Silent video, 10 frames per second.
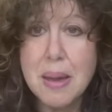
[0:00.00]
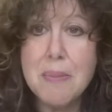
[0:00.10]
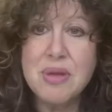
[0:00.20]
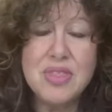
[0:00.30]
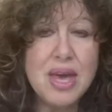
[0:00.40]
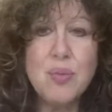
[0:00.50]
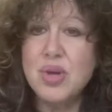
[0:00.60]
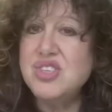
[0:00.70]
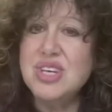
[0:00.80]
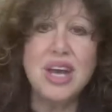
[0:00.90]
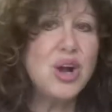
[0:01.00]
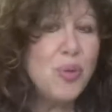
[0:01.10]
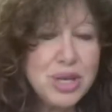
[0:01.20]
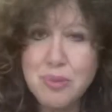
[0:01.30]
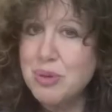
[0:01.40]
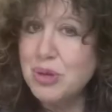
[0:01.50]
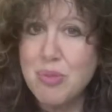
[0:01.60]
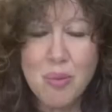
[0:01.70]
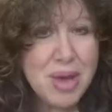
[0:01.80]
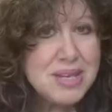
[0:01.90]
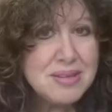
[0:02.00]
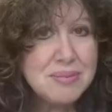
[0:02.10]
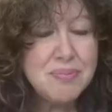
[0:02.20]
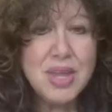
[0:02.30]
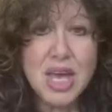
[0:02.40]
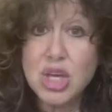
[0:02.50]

But then once you get going, you build momentum.